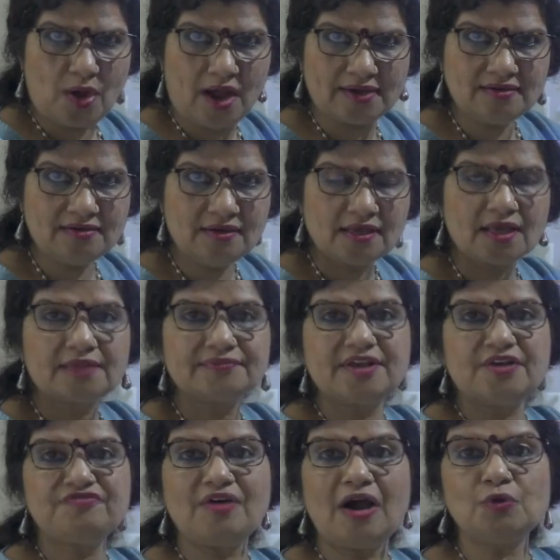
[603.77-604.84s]
one,
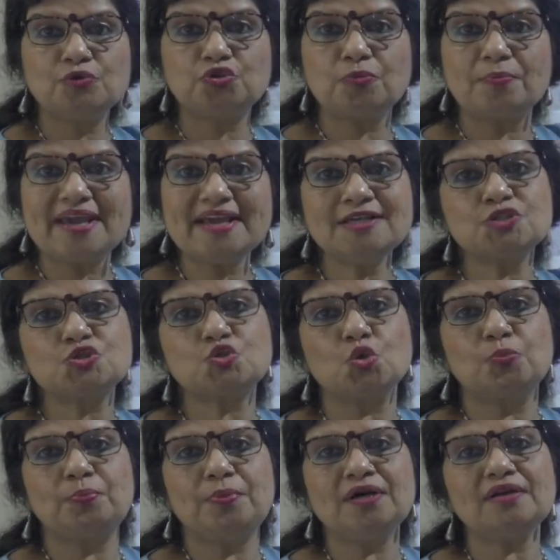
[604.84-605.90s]
they are found to be
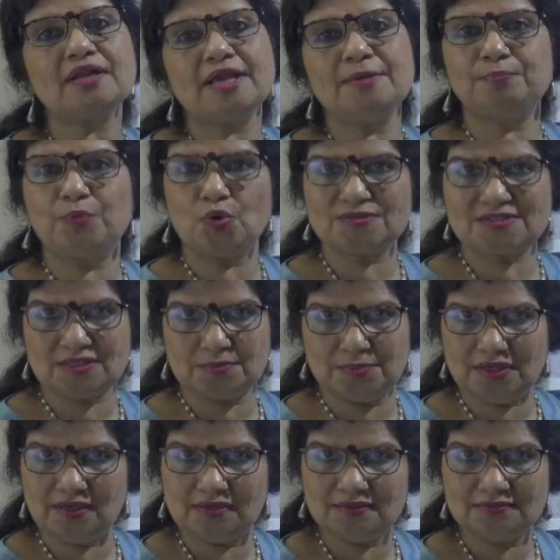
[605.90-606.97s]

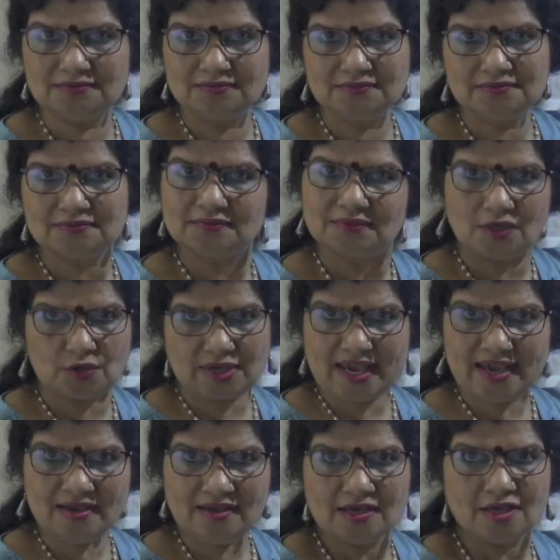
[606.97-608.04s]
superimposable.
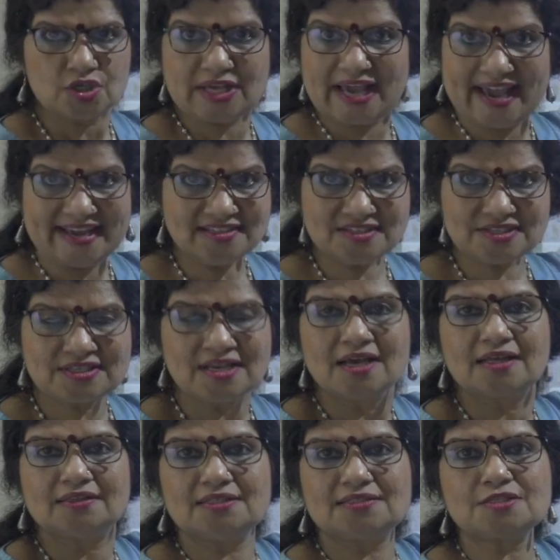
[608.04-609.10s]
Okay, hence
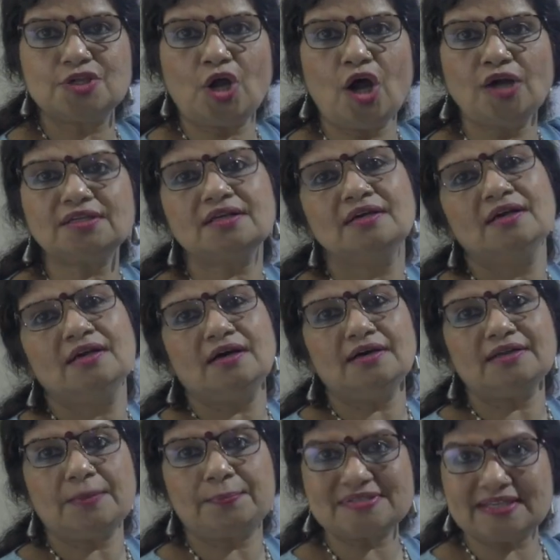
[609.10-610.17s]
this is not
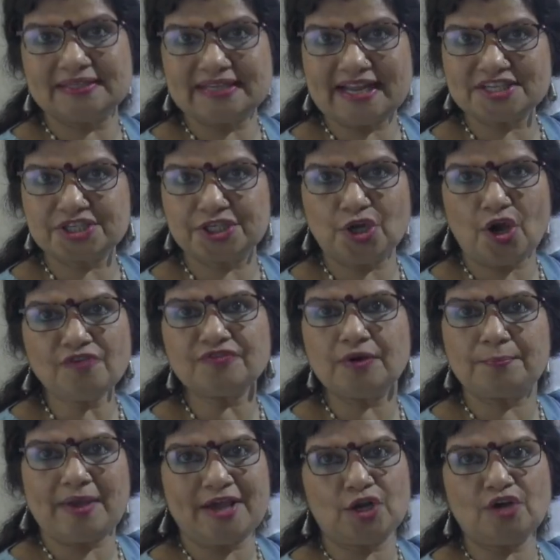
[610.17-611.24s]
a representation of a
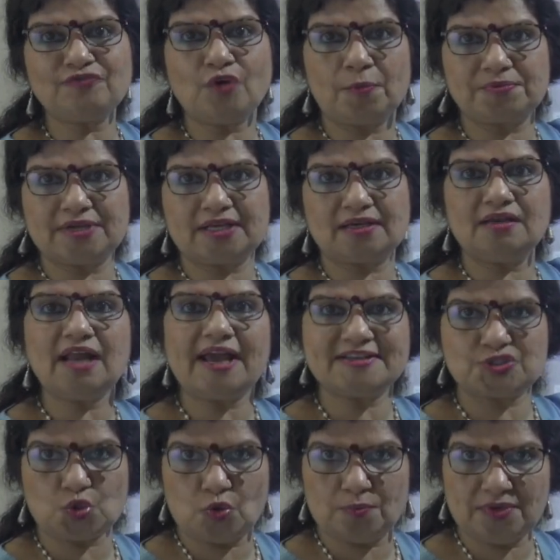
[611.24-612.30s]
pair of optical
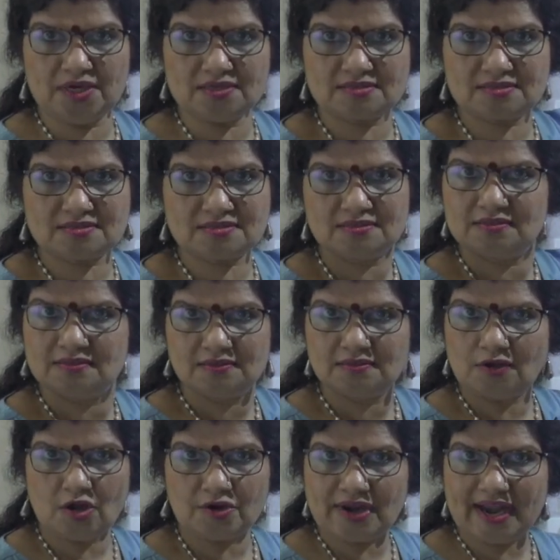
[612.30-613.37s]
isomers.
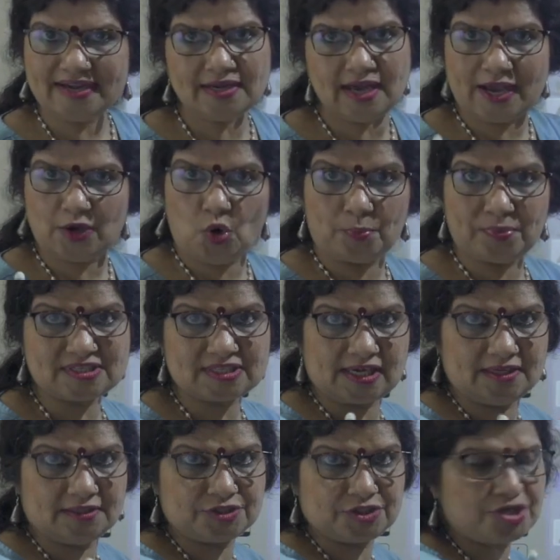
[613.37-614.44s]
Alright, I hope it's
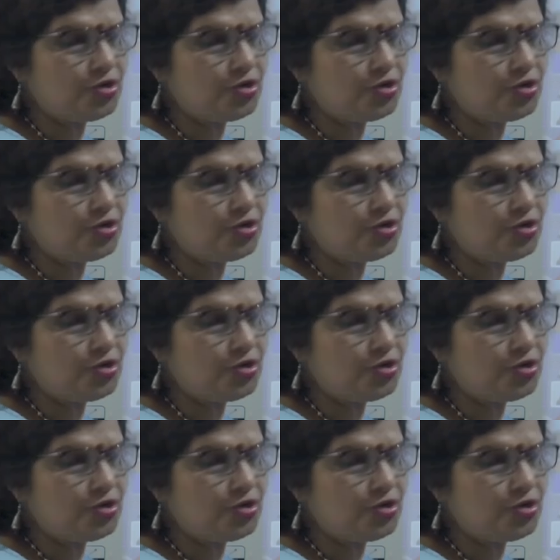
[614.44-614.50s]
clear to